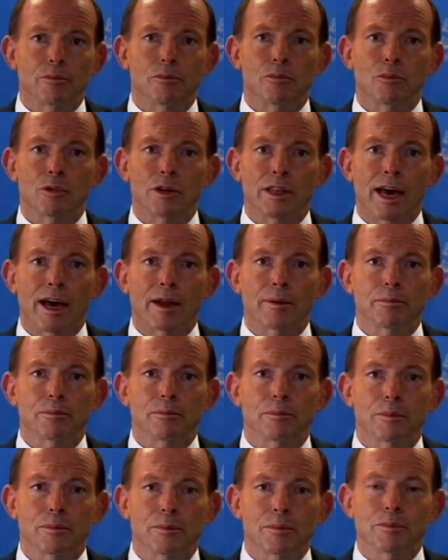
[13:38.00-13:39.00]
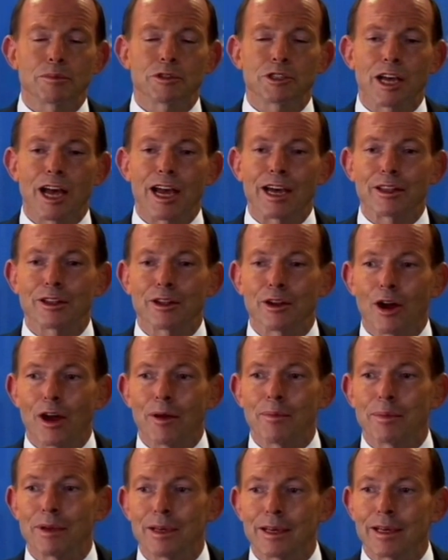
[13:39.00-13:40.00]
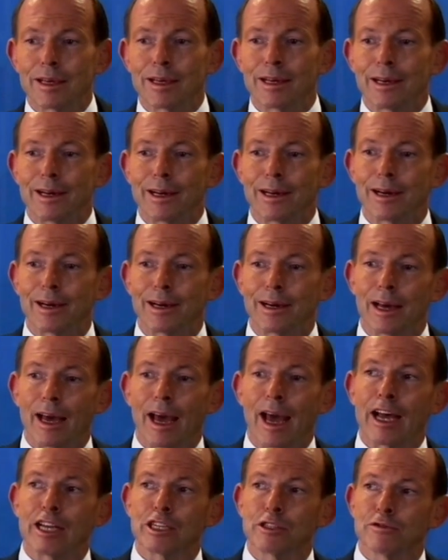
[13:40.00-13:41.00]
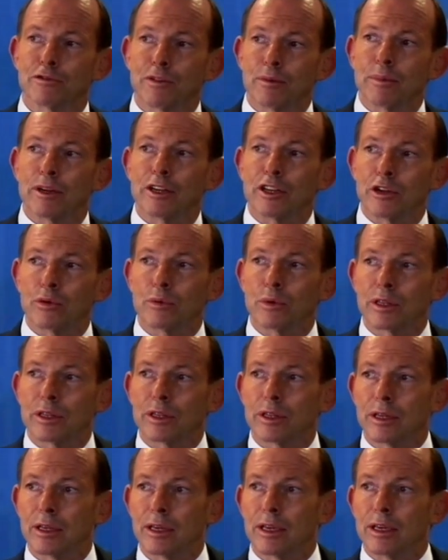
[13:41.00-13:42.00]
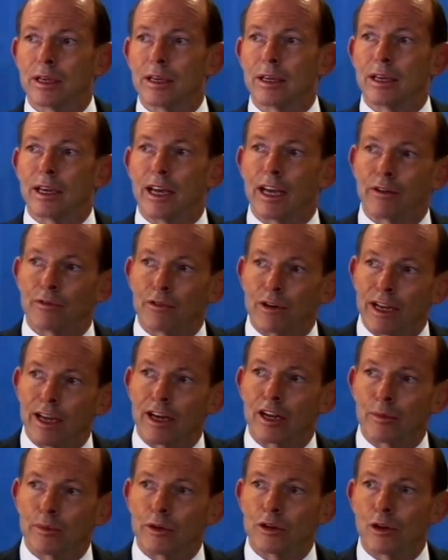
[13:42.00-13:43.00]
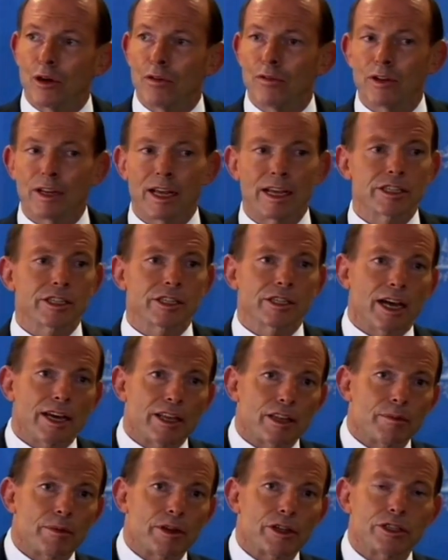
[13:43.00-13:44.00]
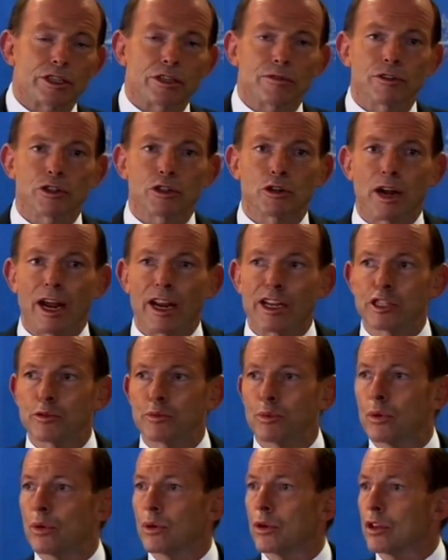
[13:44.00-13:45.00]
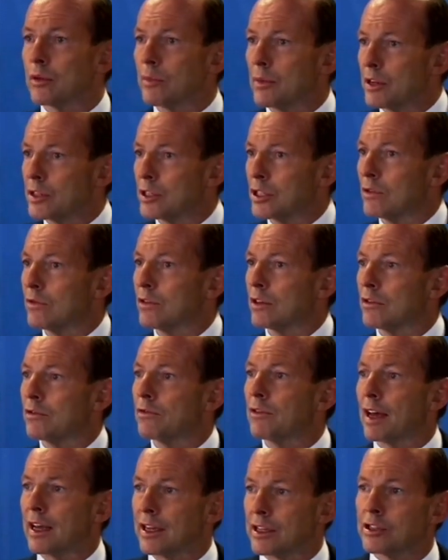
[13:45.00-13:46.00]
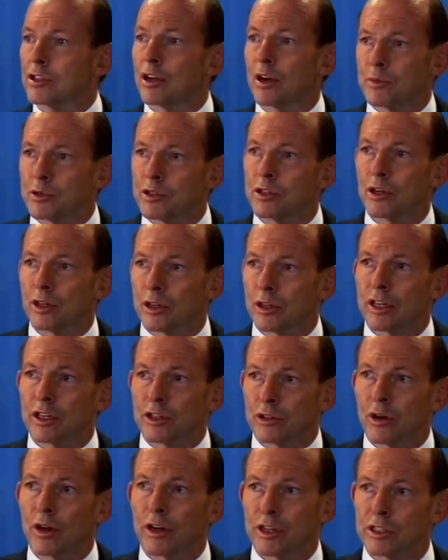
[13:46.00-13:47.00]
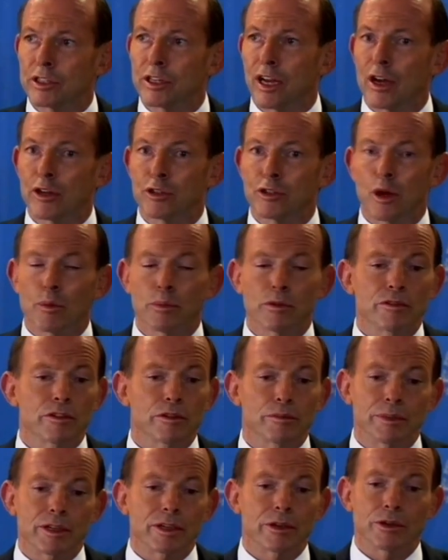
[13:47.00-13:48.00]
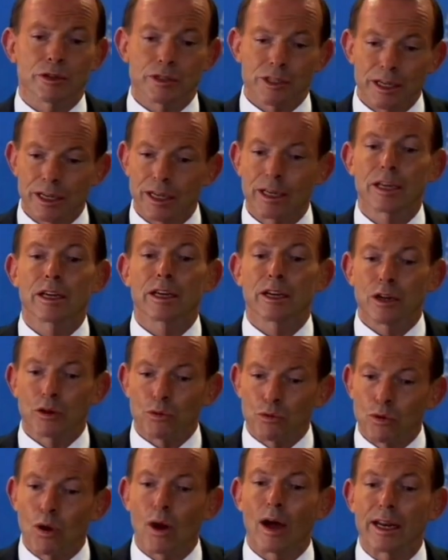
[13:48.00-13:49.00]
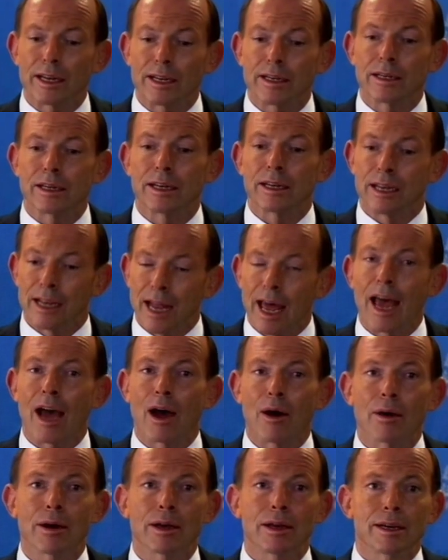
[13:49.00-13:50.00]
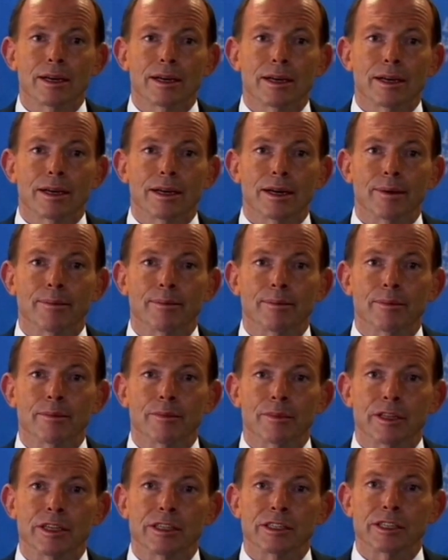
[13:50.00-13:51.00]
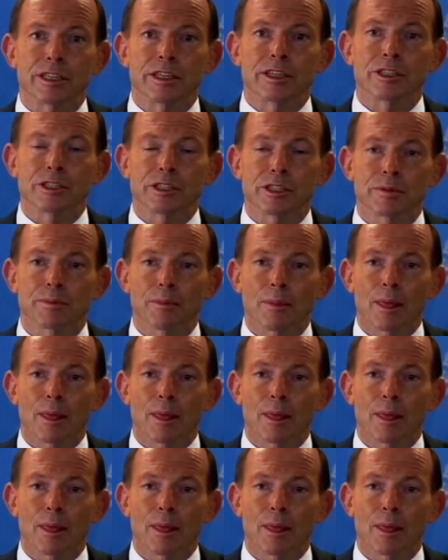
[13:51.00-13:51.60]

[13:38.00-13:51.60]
without saying that I'm as familiar with every element of it as, say, the Minister for Transport or the Minister for Defence, I'm certainly trying to stay on top of it, because right now, this is